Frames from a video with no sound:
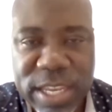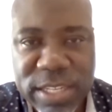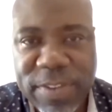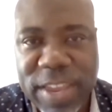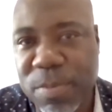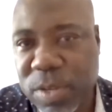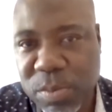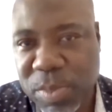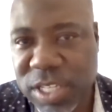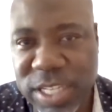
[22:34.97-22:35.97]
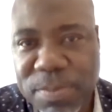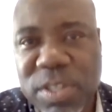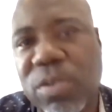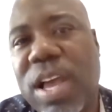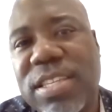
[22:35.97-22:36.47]
is available to be shipped
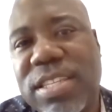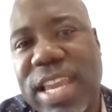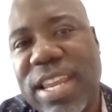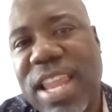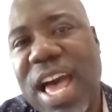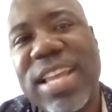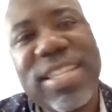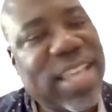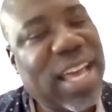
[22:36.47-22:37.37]
across state lines,